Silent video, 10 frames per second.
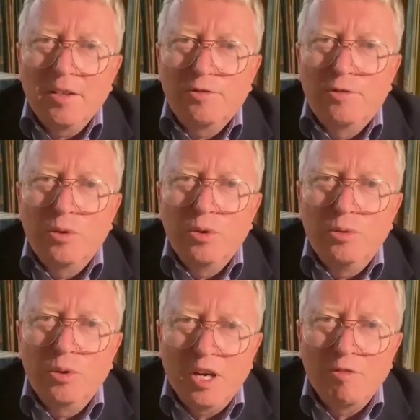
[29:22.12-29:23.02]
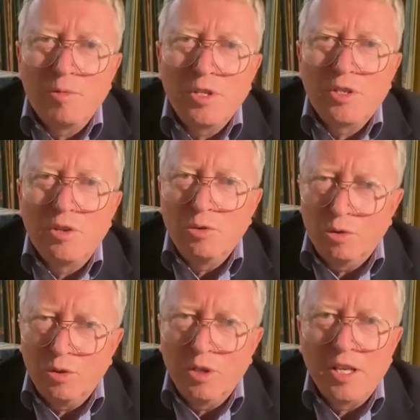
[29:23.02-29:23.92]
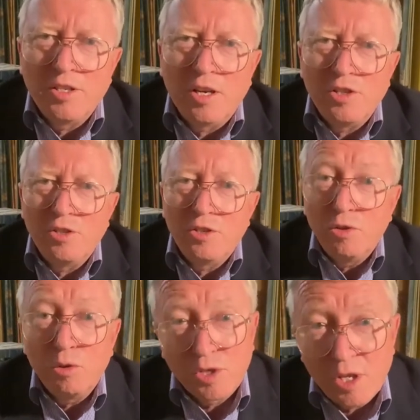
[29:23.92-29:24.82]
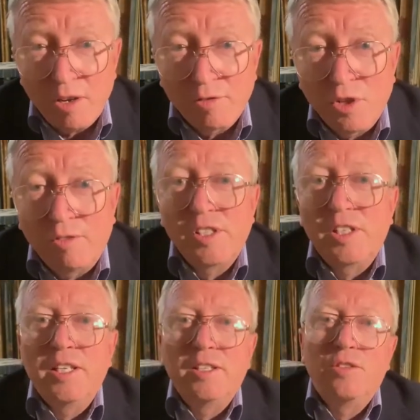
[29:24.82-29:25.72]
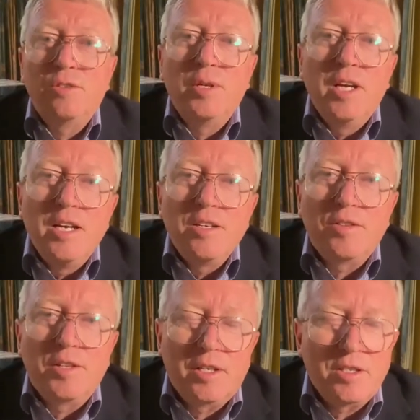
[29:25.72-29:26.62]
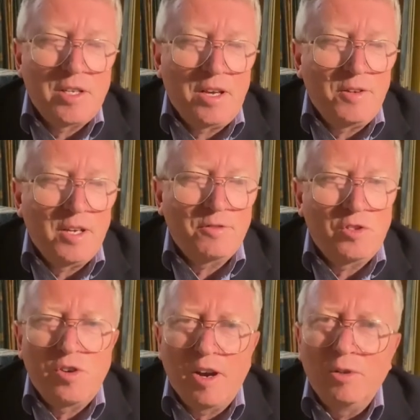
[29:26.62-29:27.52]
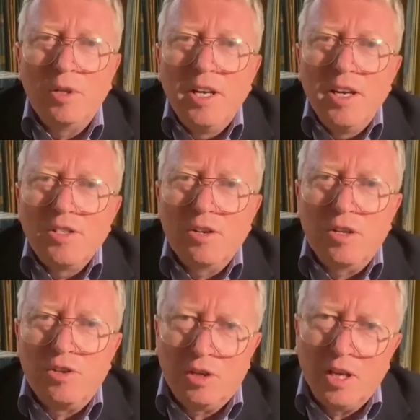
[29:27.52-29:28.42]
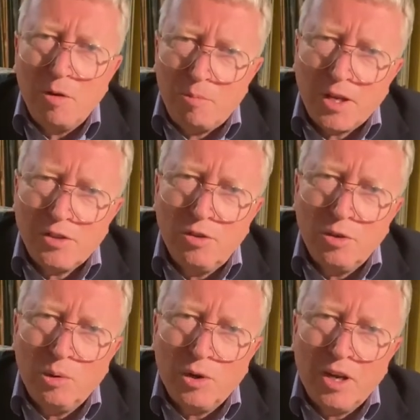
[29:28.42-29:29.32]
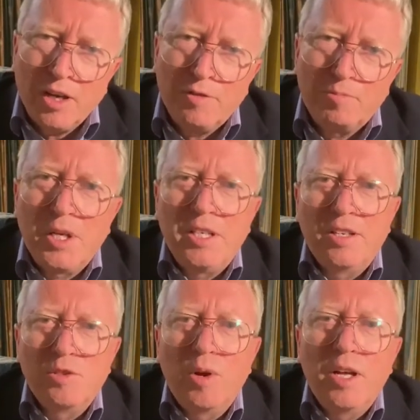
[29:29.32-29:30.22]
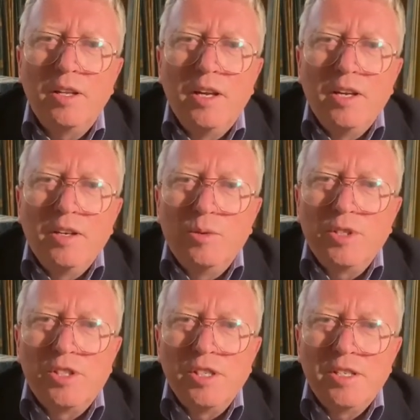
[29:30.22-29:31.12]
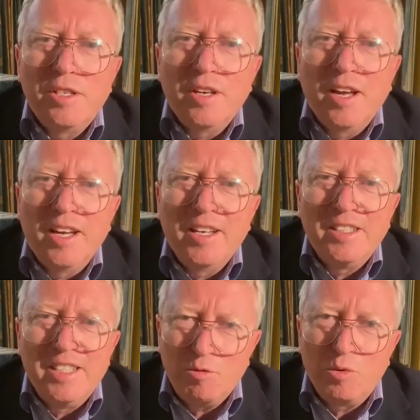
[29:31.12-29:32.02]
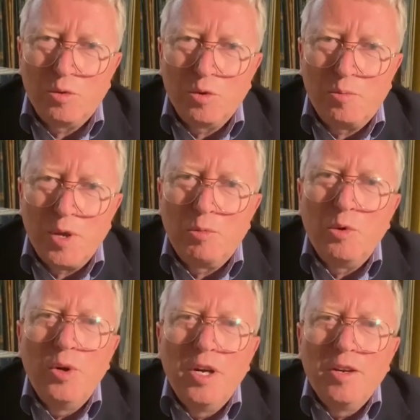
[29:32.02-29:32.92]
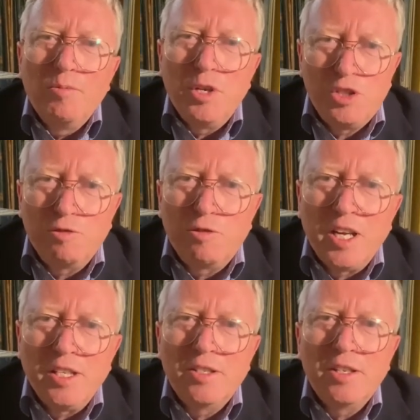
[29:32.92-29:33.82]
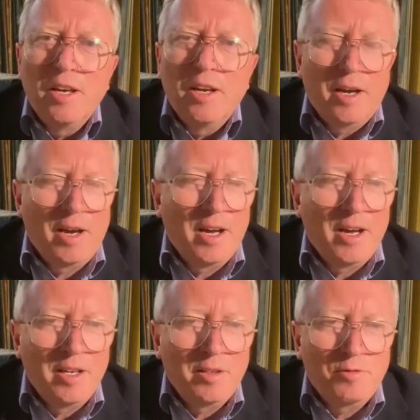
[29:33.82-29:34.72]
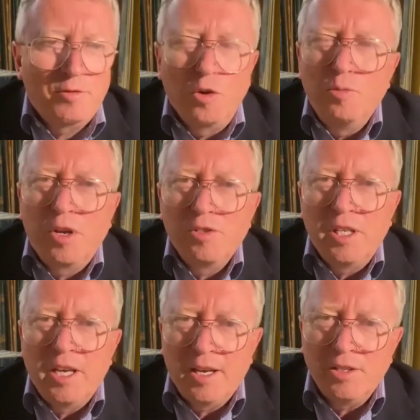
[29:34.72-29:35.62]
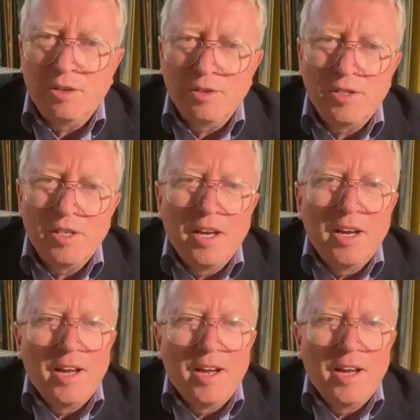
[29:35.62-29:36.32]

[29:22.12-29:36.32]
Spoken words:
for your governments and your organisations and yourselves, obviously, to think it's safe enough to travel, so that you can get back to doing what IFP does well, which is network with people, meet your friends, form those liaisons,